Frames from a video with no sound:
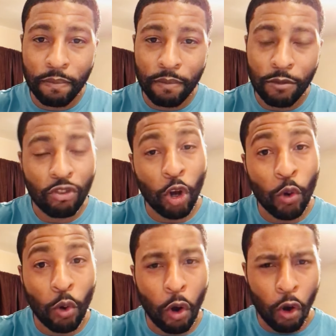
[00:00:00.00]

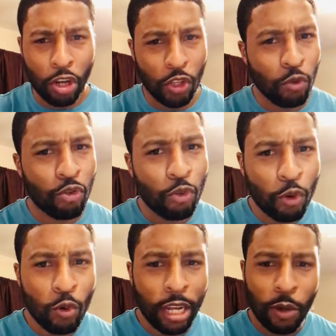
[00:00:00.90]
So are you
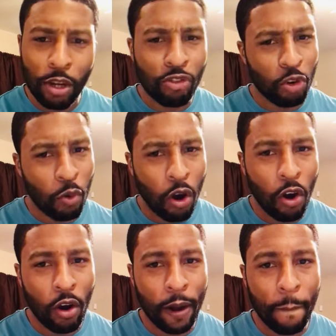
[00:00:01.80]
truly with your
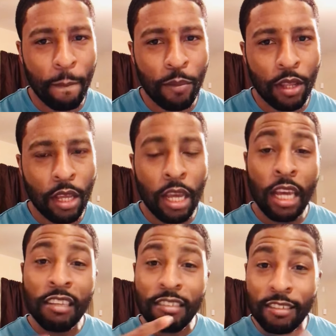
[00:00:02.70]
heart
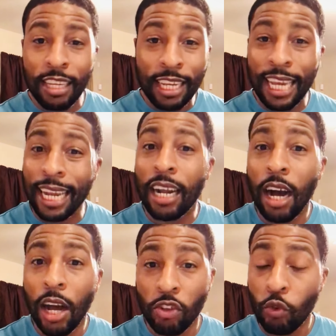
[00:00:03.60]
seeking
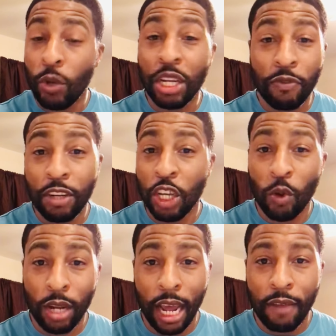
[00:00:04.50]
God's will for your
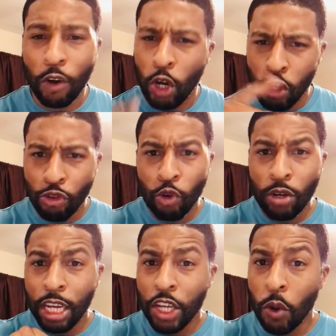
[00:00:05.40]
life? Are you
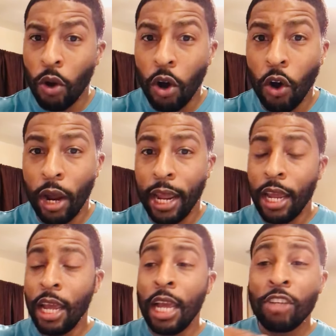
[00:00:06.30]
truly in your heart
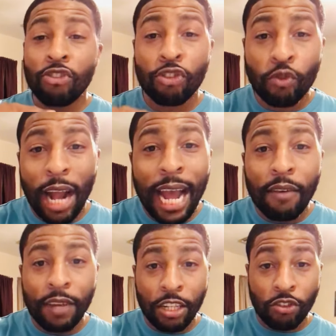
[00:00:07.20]

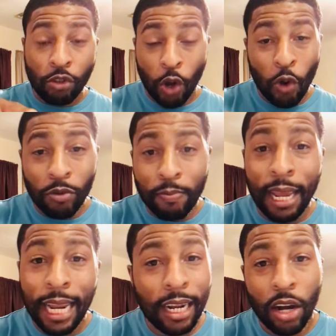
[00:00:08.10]
striving to
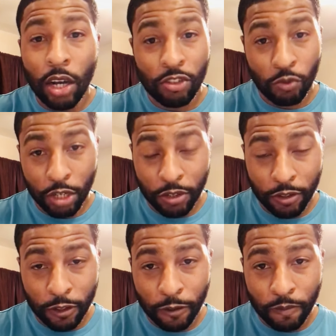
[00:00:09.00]
obey God's word
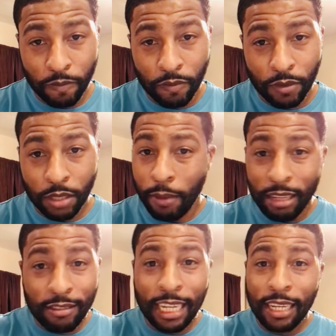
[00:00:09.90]
by
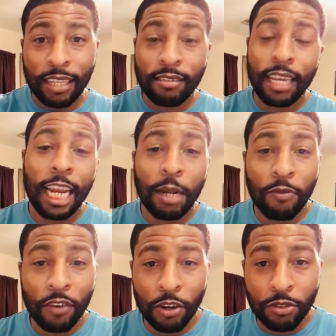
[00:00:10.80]
seeking his kingdom
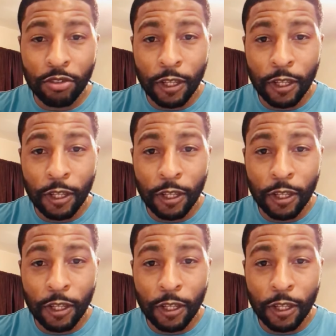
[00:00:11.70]
first?